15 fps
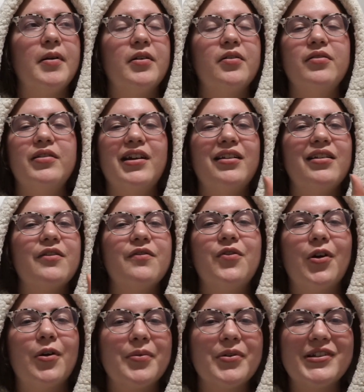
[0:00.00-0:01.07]
I only got like
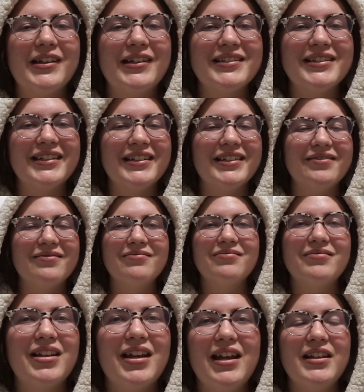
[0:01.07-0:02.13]
4% in
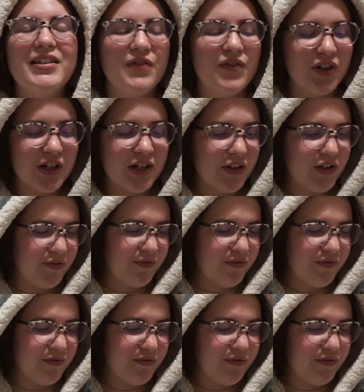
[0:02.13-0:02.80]
it's for another